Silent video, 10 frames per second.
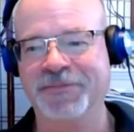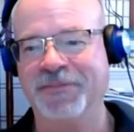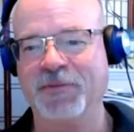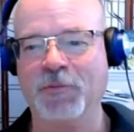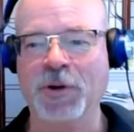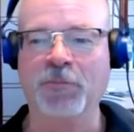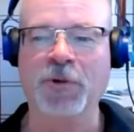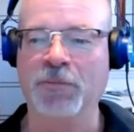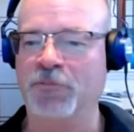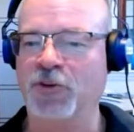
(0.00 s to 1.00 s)
Because
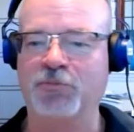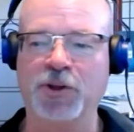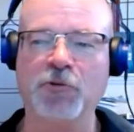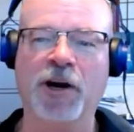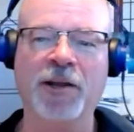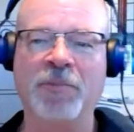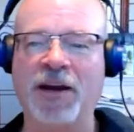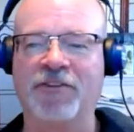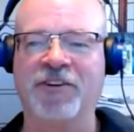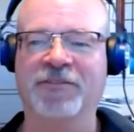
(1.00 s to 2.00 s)
you can always change
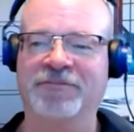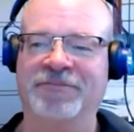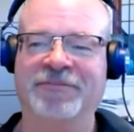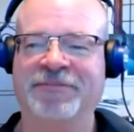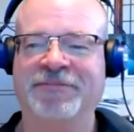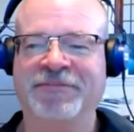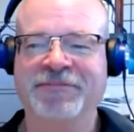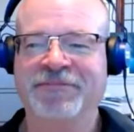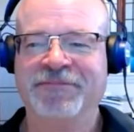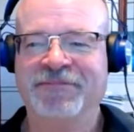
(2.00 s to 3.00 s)
lanes. Yeah,
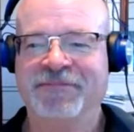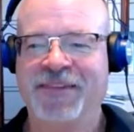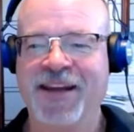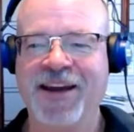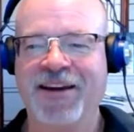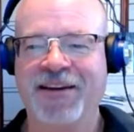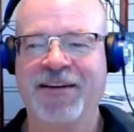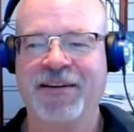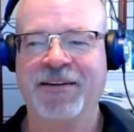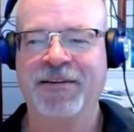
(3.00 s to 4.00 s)
you can always change lanes if
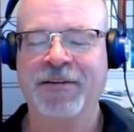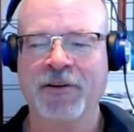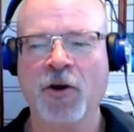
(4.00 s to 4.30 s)
you want to, right?